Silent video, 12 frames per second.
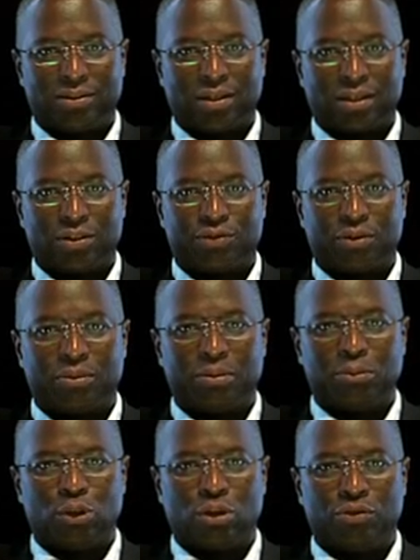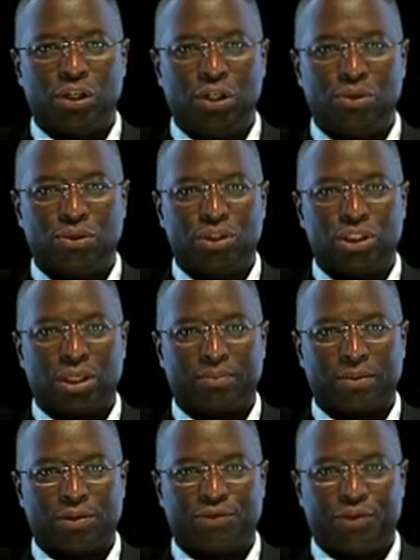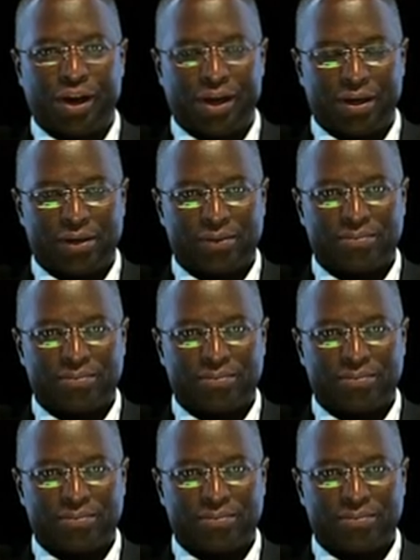is taken from the book of Luke, chapter 3,